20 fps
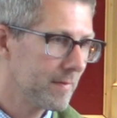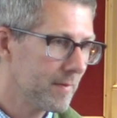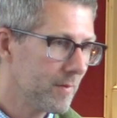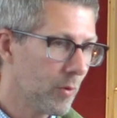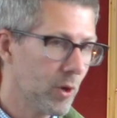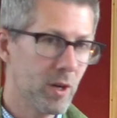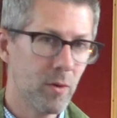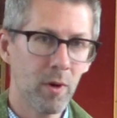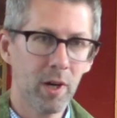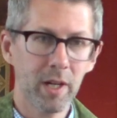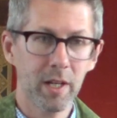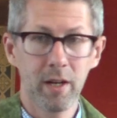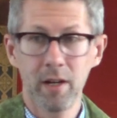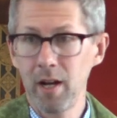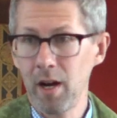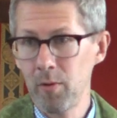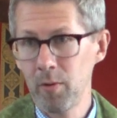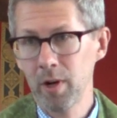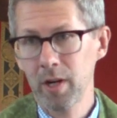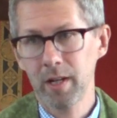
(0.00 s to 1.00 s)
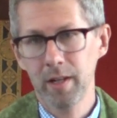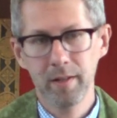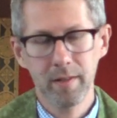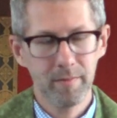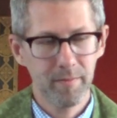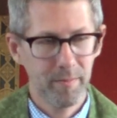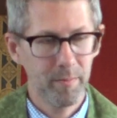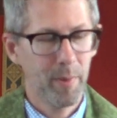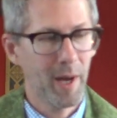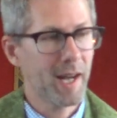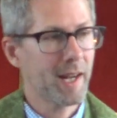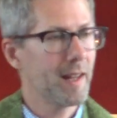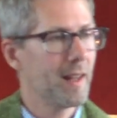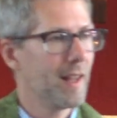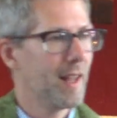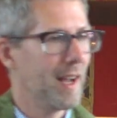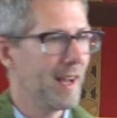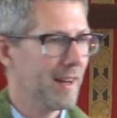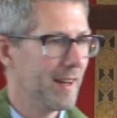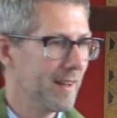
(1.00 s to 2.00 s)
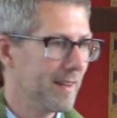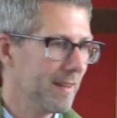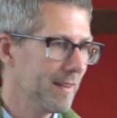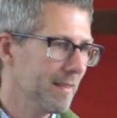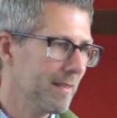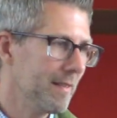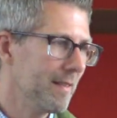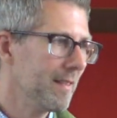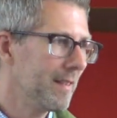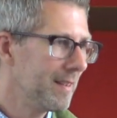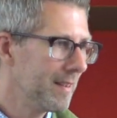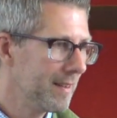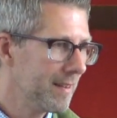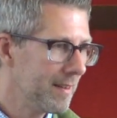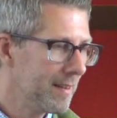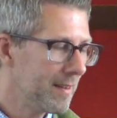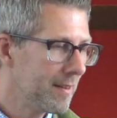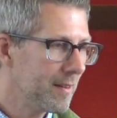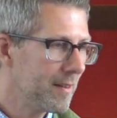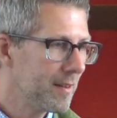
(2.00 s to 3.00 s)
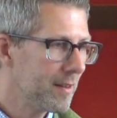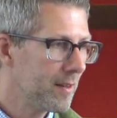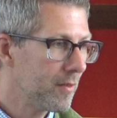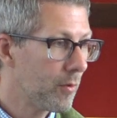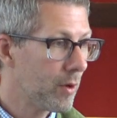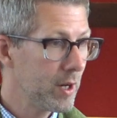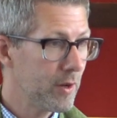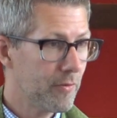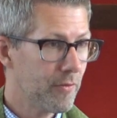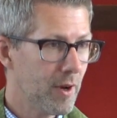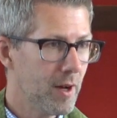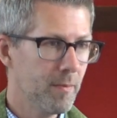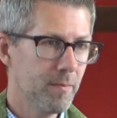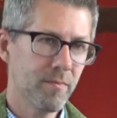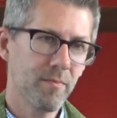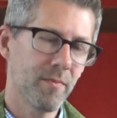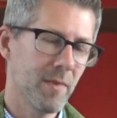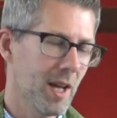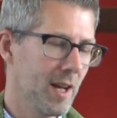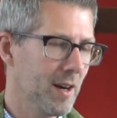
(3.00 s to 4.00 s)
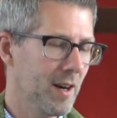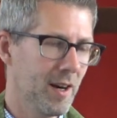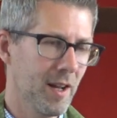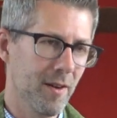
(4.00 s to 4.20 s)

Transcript: Where you working? You're not working? Back and up. Where are you from? No.